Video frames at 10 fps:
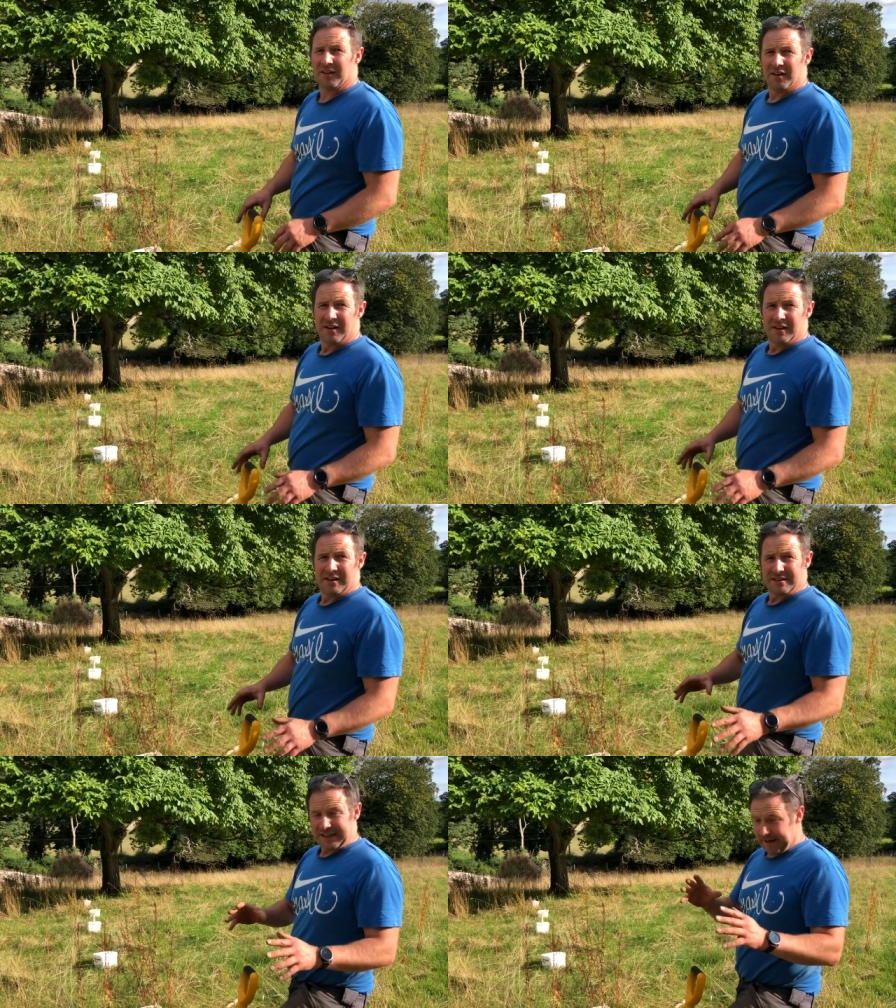Yeah.
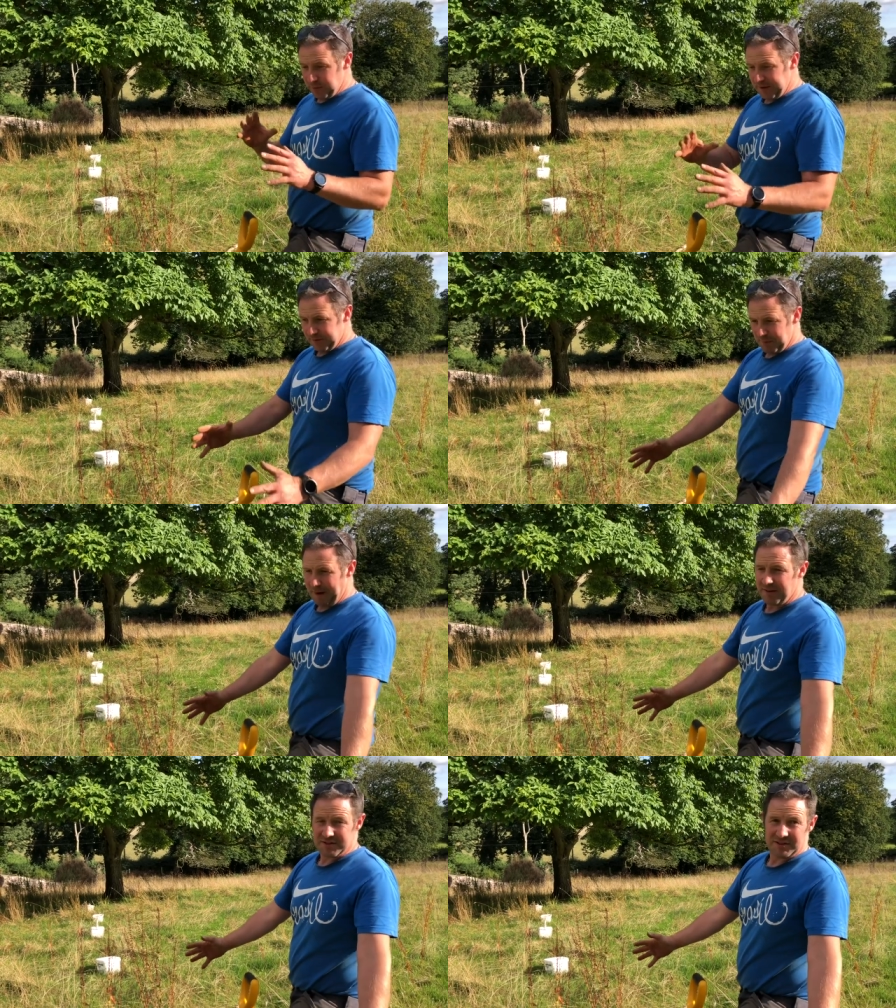To get rid of the
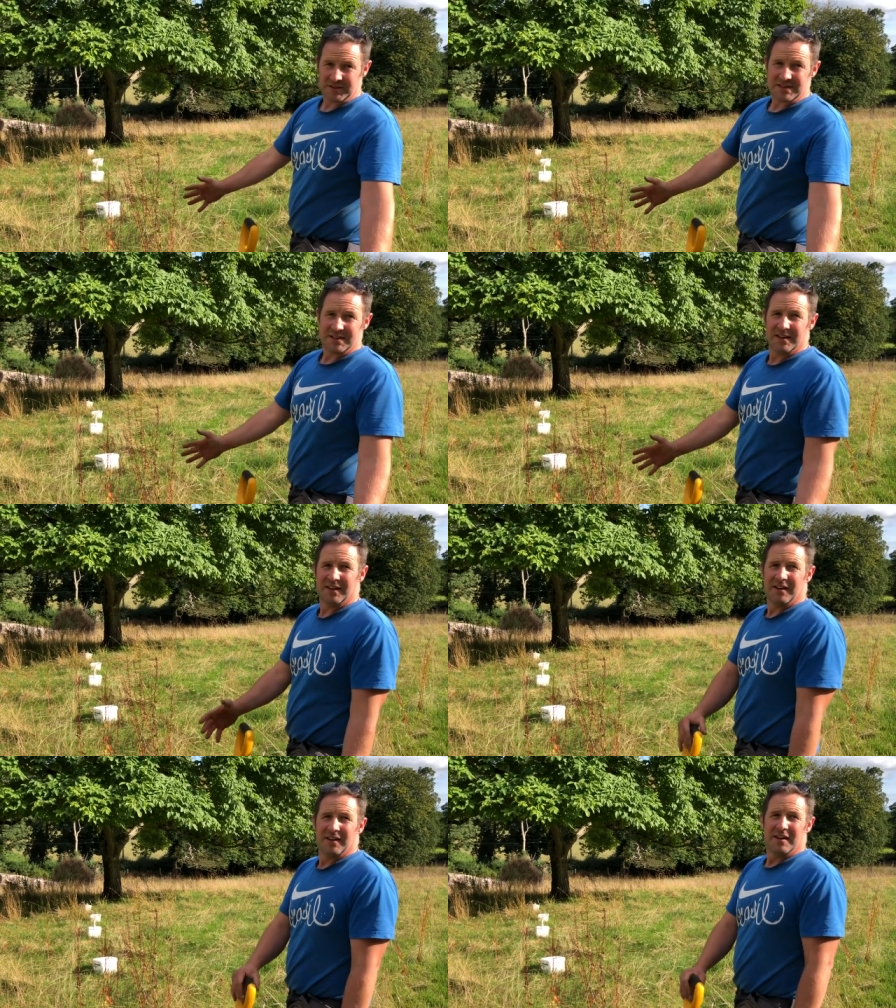parasites.
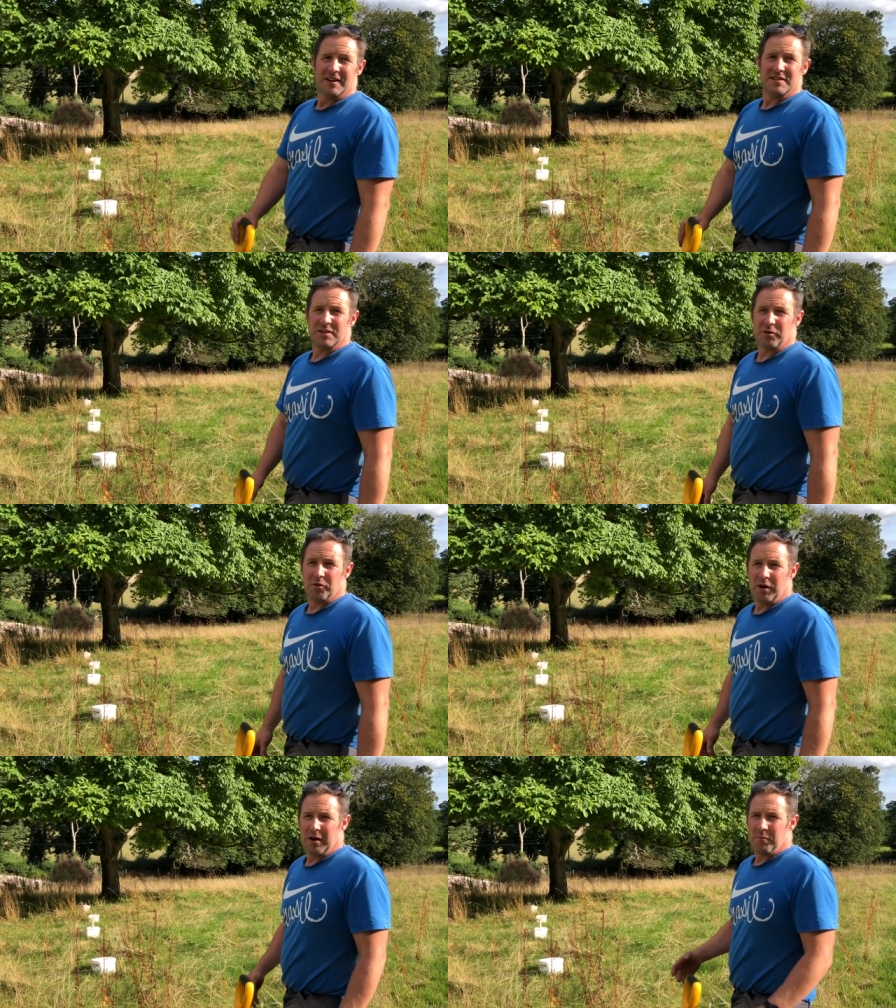Yeah. So
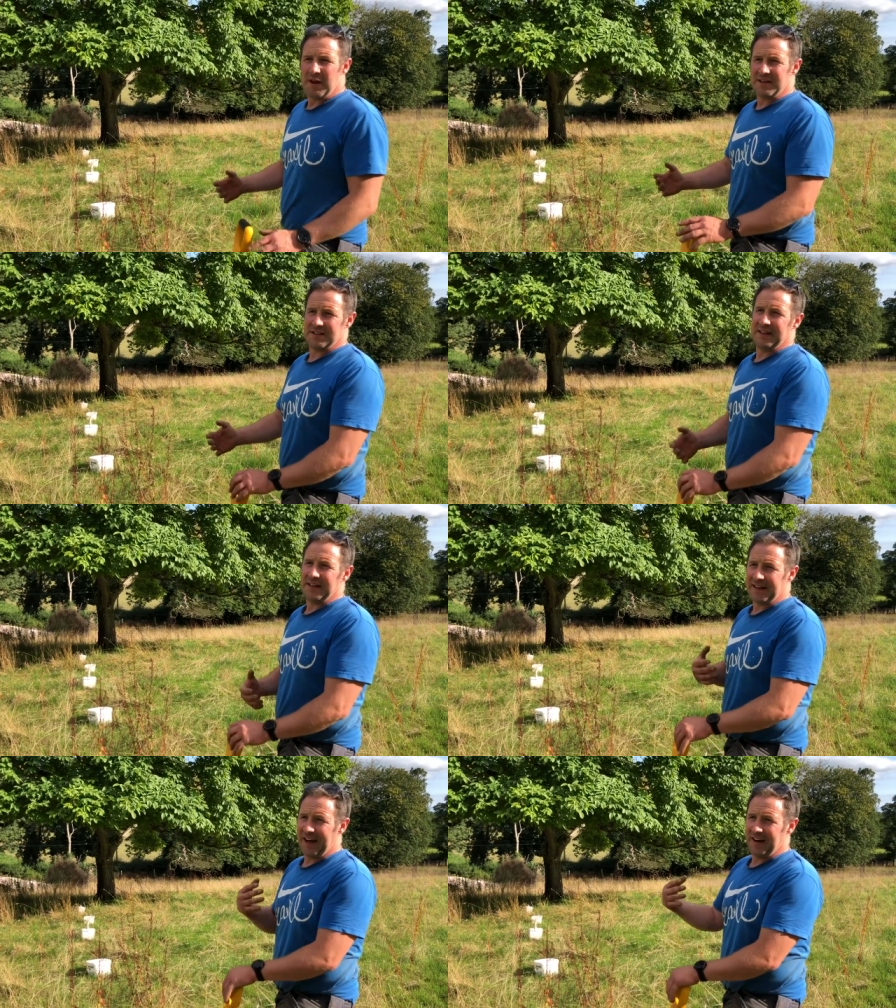basically
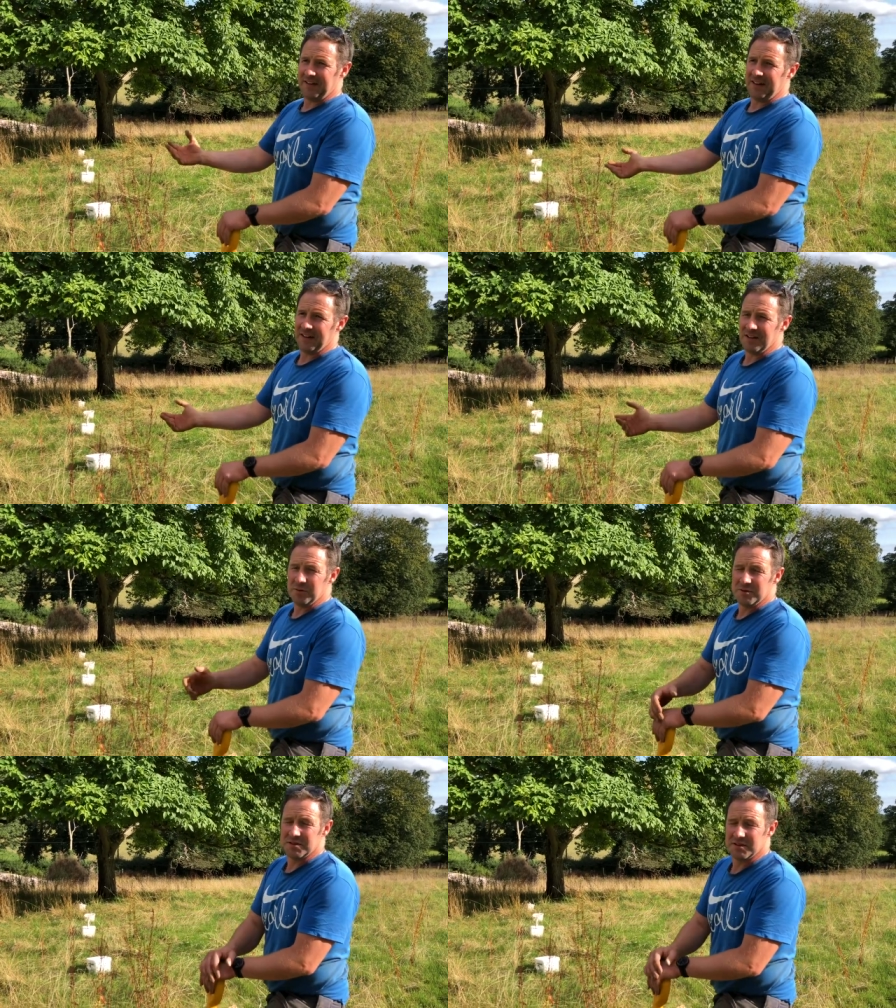negating
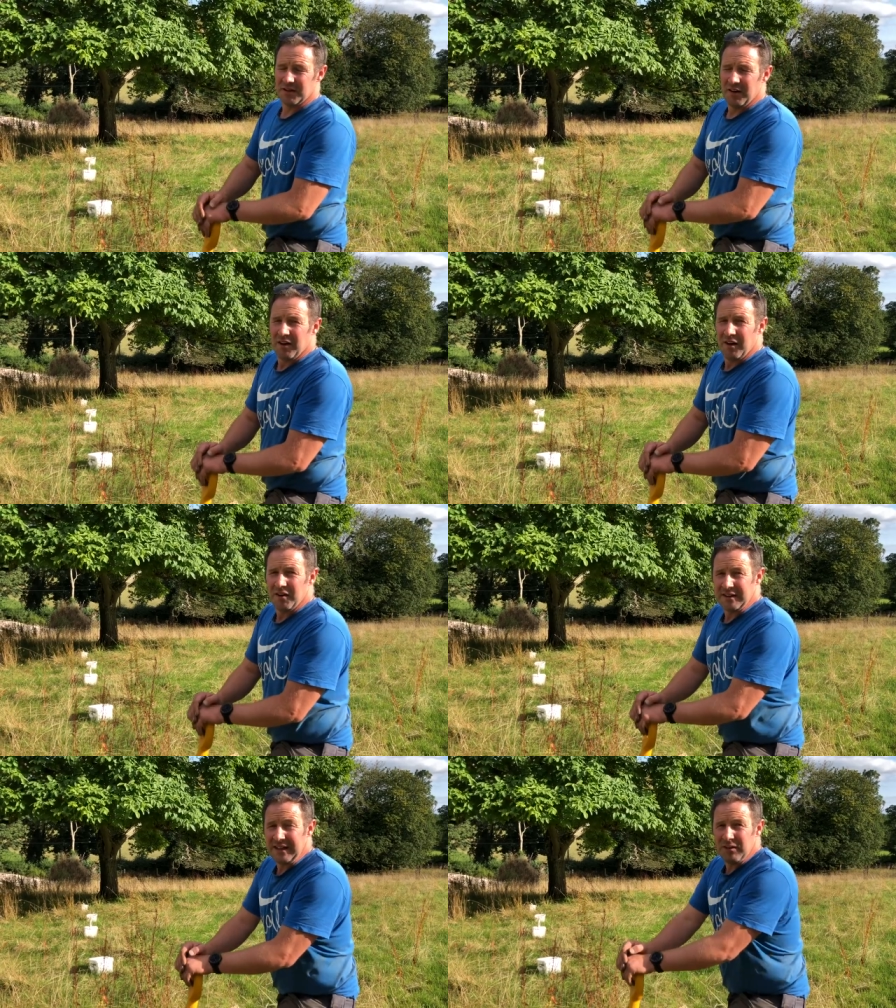
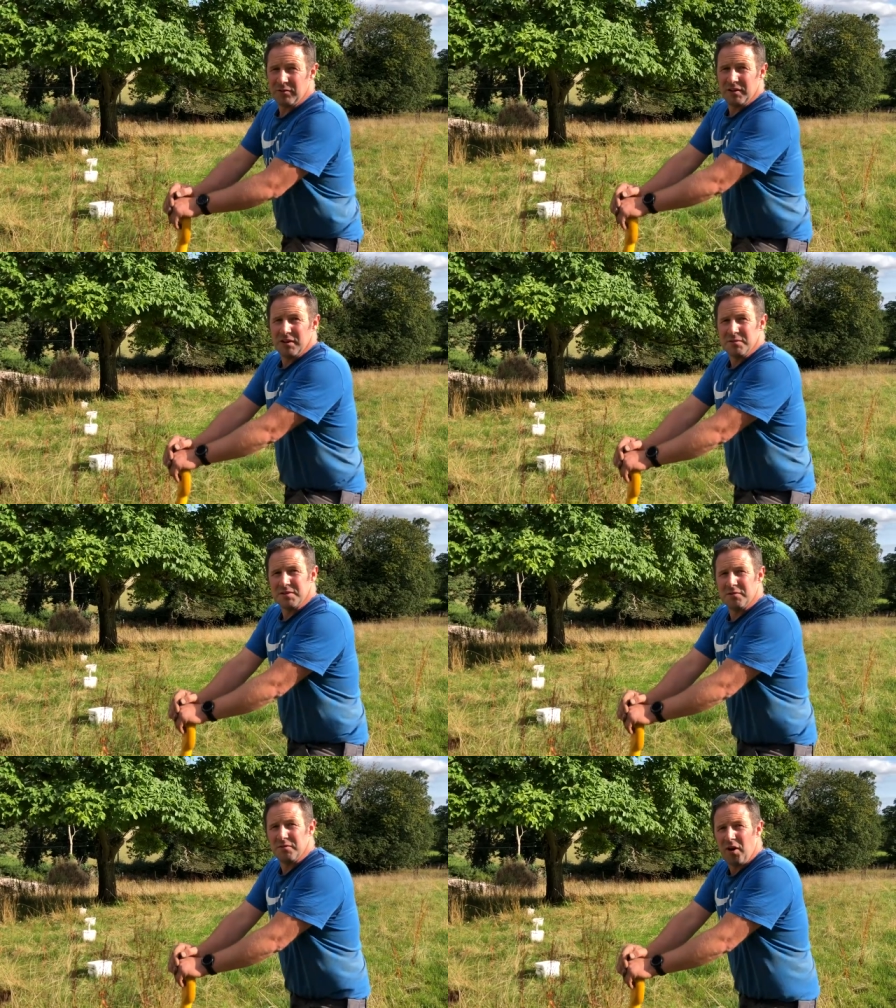the need for the use
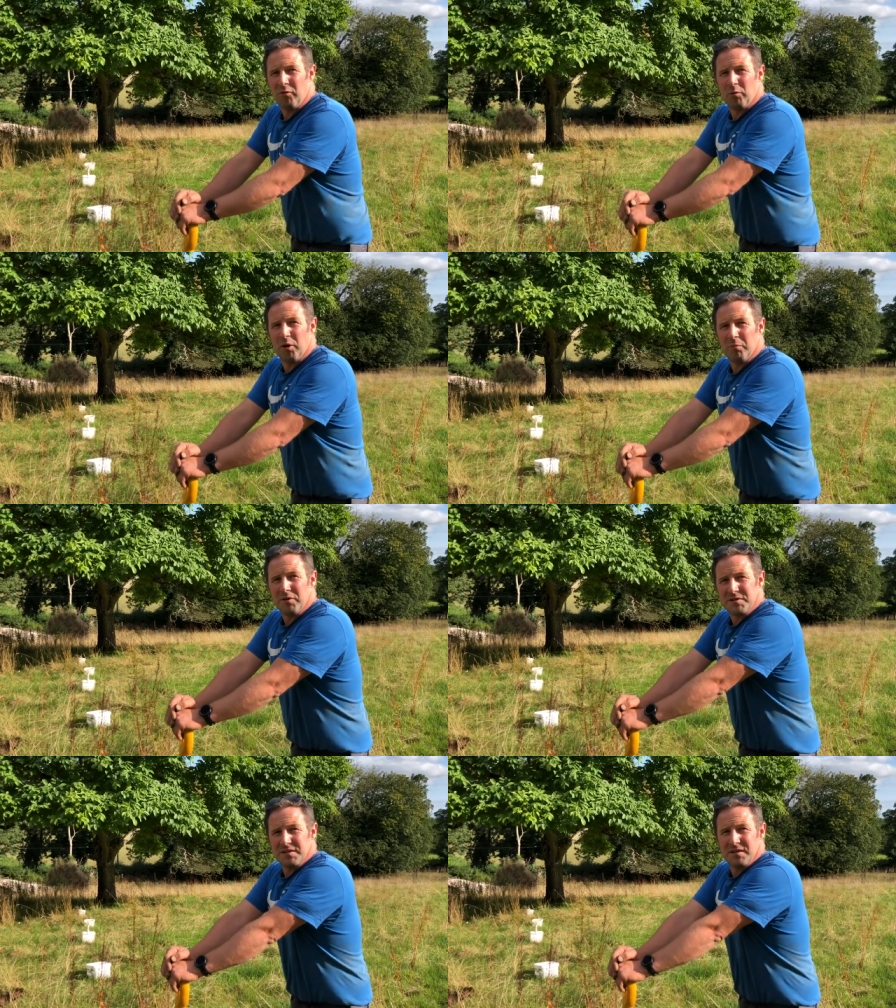of
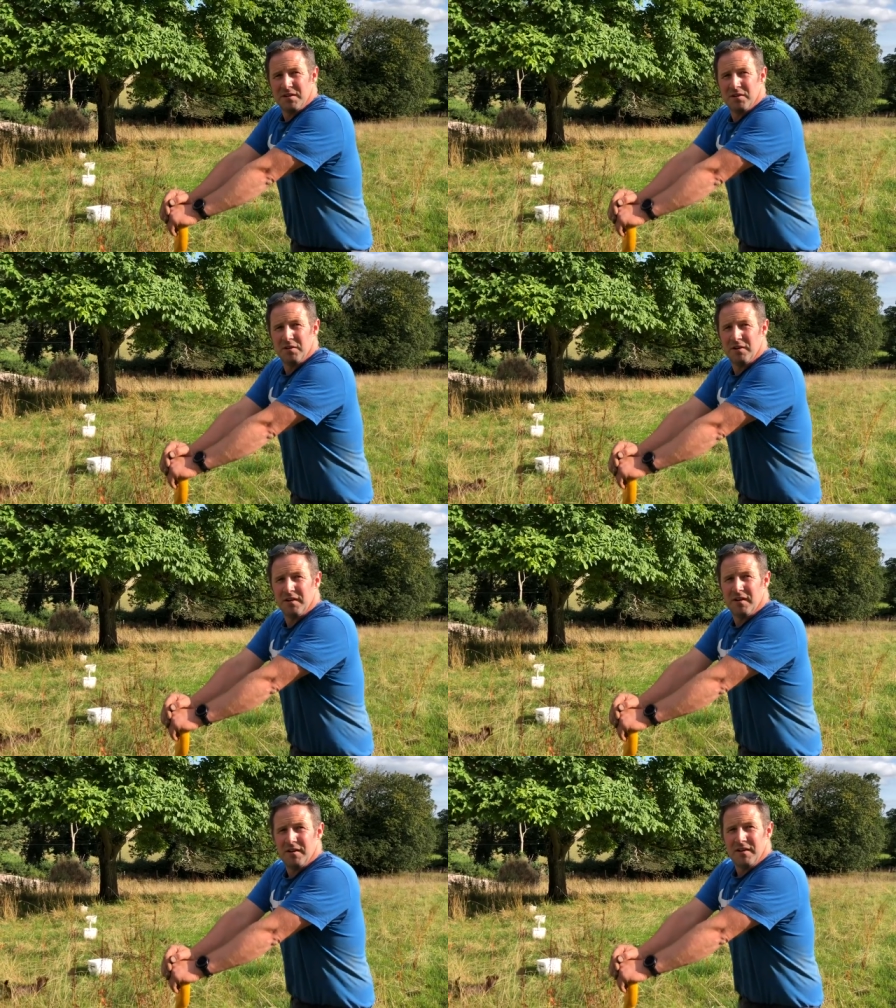wormers.
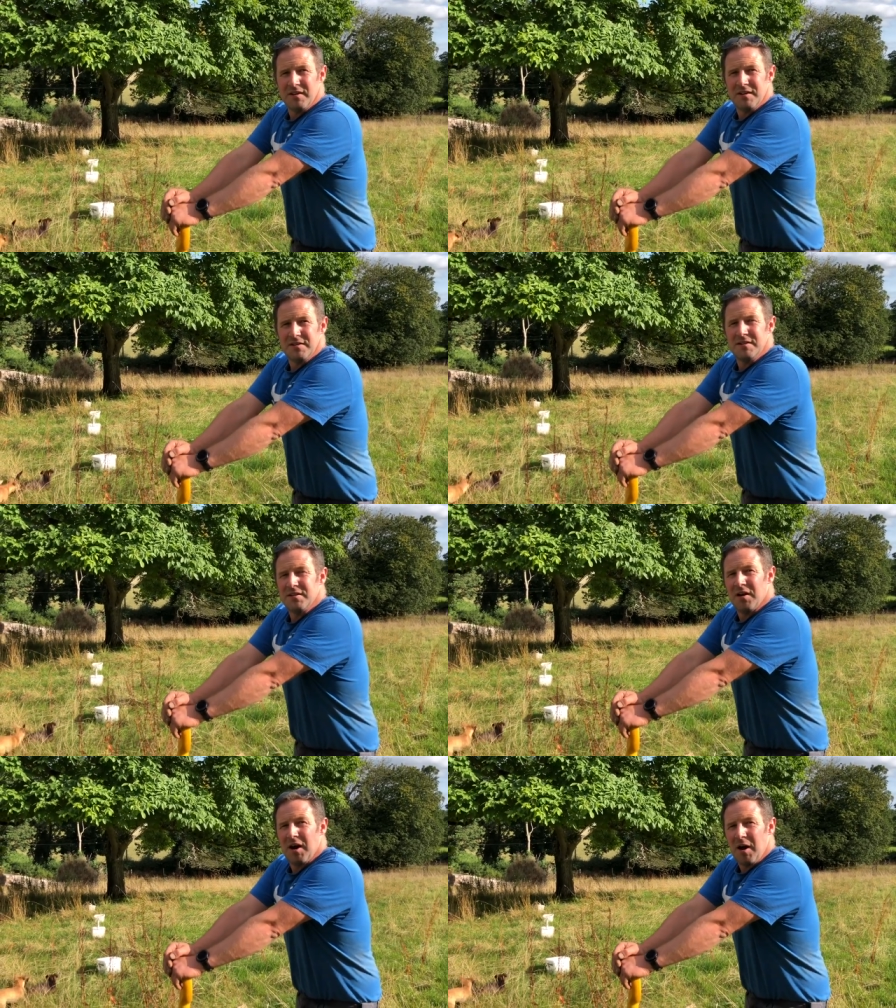And
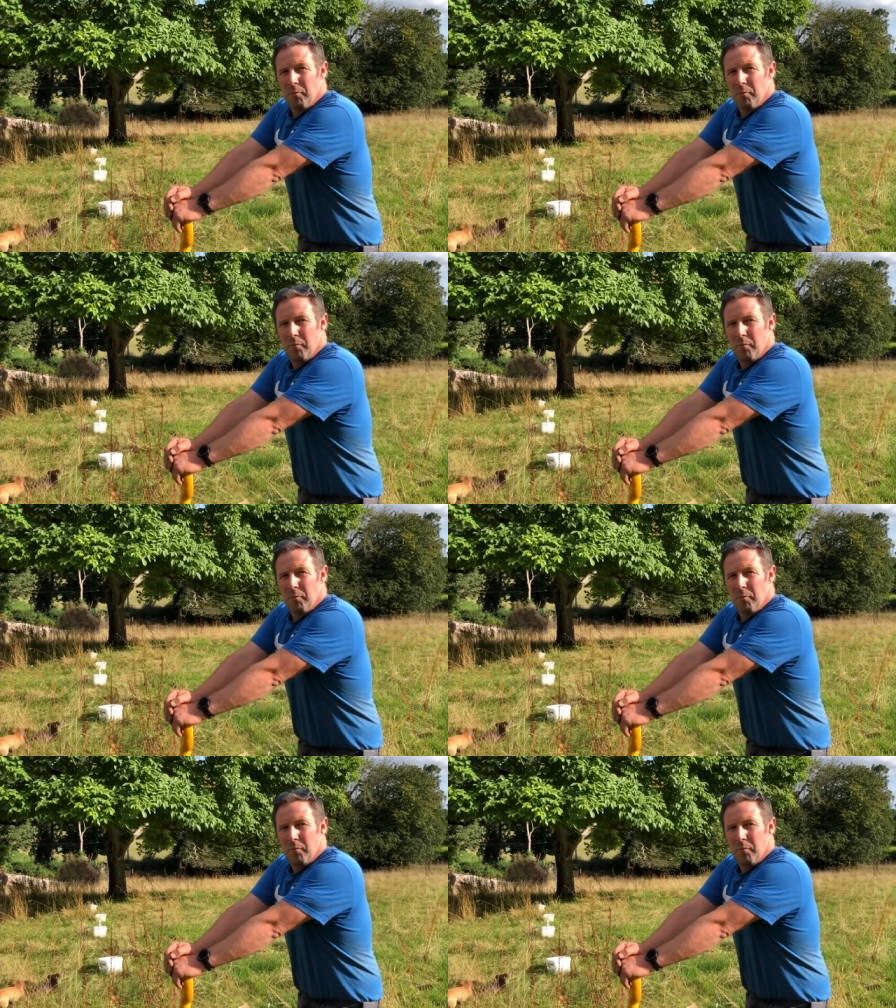pourons.